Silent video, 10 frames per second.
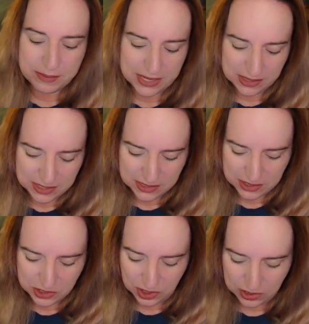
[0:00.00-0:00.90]
I paid less
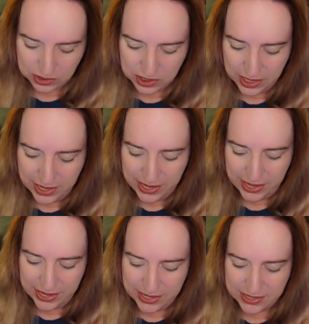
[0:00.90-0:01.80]
than a dollar,
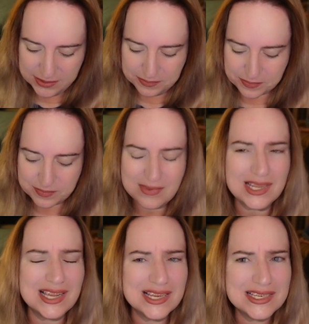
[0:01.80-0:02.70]
and
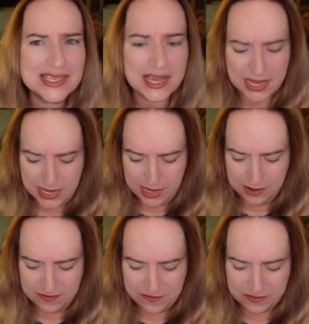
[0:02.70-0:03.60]
it is a
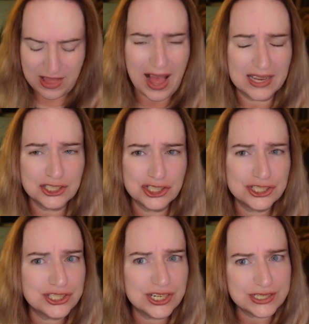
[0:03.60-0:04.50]

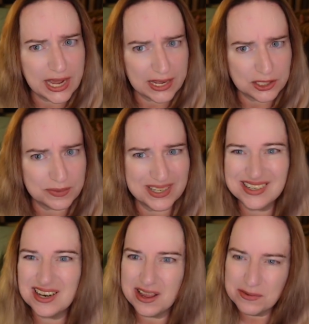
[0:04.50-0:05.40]
flash
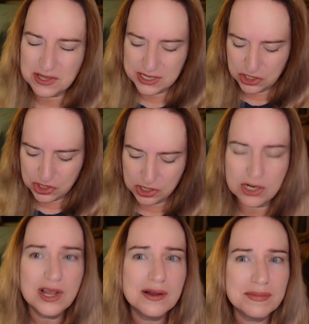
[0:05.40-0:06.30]
attachment. Not really
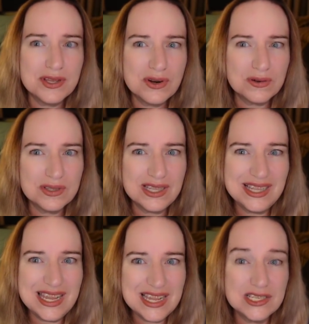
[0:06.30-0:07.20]
sure, but you don't
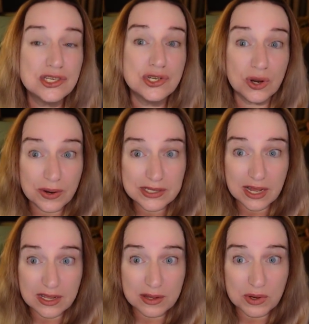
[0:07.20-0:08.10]
need to know
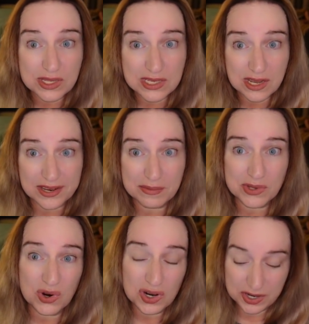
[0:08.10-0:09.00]
exactly what these
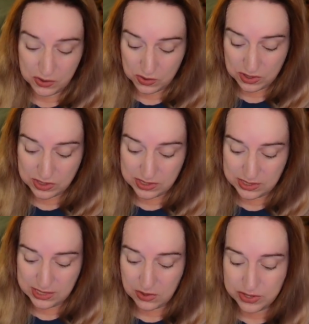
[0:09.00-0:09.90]
items are in order to
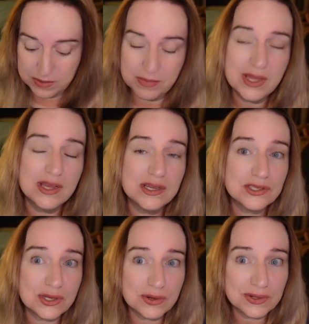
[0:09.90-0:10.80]
sell them.
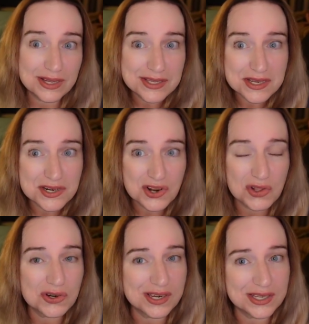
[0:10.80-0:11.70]
So less than a
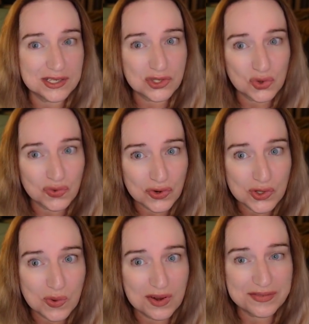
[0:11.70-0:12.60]
dollar in, sold for
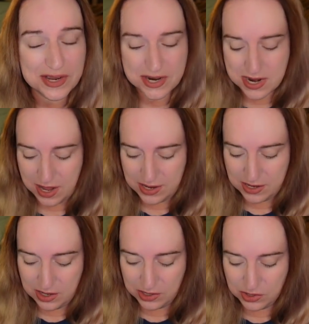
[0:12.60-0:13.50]
twelve ninety-nine
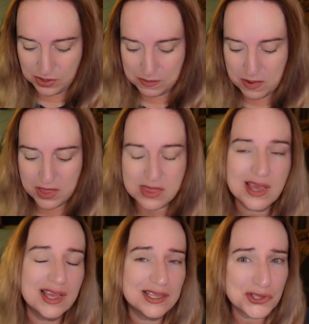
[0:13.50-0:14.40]
and under a month.
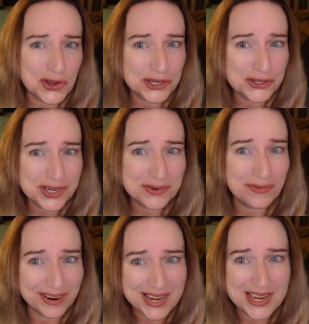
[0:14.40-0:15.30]
As long as you
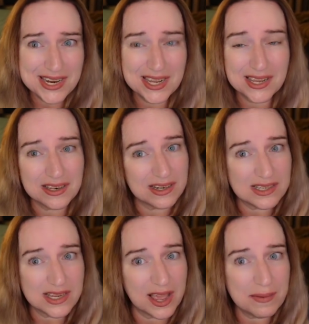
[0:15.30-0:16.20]
can read
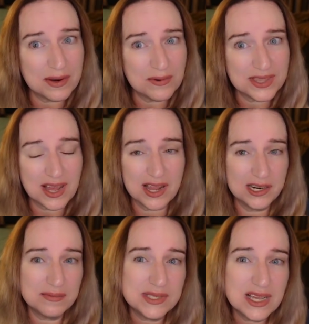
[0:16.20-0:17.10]
and type in what the
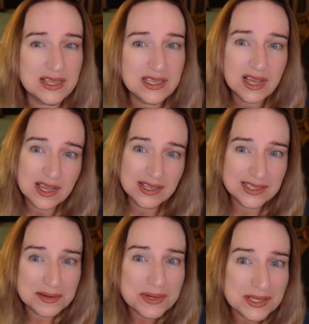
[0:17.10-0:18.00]
item says,
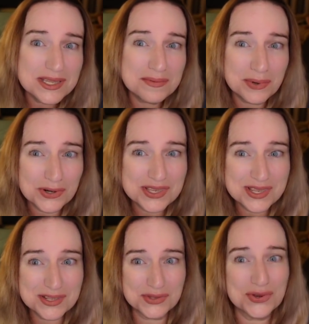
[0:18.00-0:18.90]
typically the
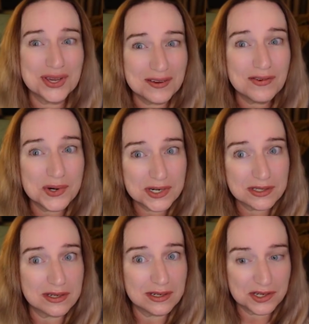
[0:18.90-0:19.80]
person that's looking for it
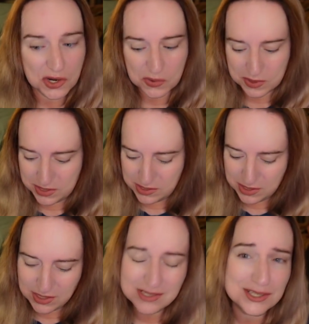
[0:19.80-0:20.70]
is going to know what it
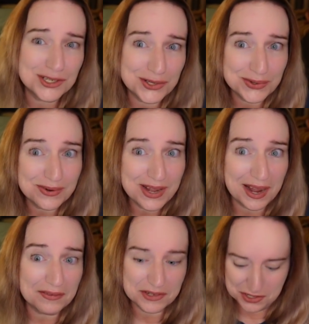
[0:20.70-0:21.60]
does. You don't
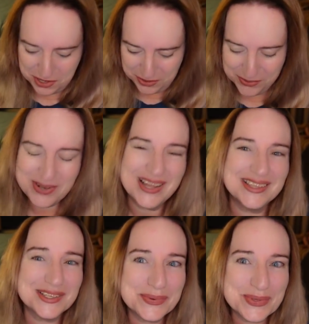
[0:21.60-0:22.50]
have to know,
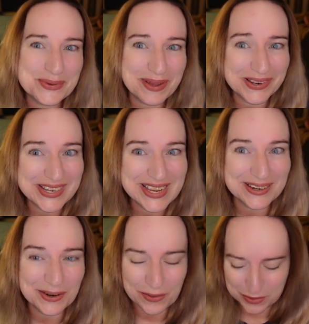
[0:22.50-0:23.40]
and this one's about a
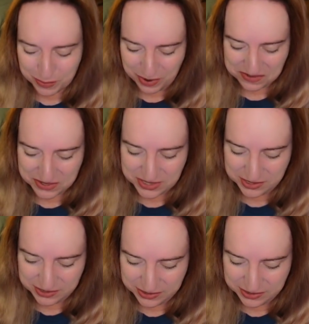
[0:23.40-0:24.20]
ten dollar profit.